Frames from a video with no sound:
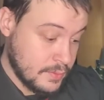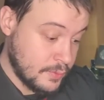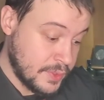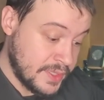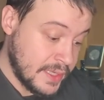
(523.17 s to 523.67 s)

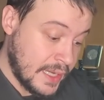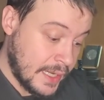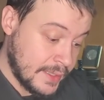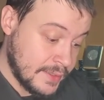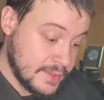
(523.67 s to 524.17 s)
with
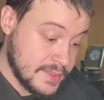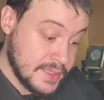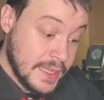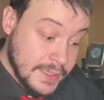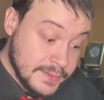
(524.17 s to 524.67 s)
others
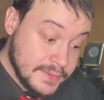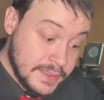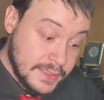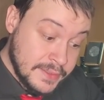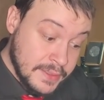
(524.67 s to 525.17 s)
and
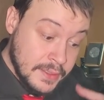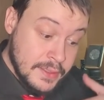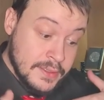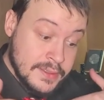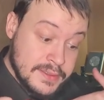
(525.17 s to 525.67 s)
in
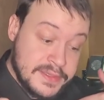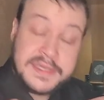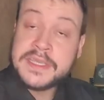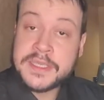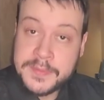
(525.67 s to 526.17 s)

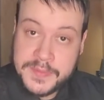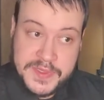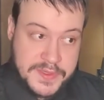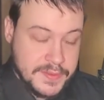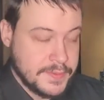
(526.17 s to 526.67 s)

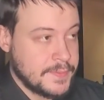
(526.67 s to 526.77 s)
teams.